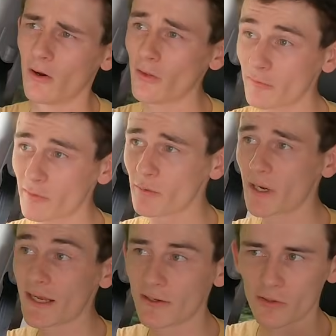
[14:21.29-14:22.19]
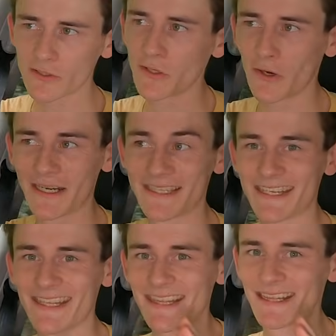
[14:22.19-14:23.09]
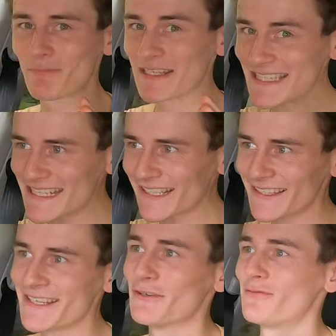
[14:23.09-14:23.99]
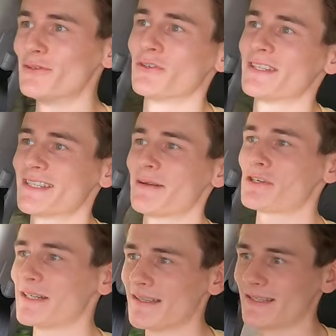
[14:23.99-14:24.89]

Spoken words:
On the freeway, you're also not going to see particularly good fuel consumption.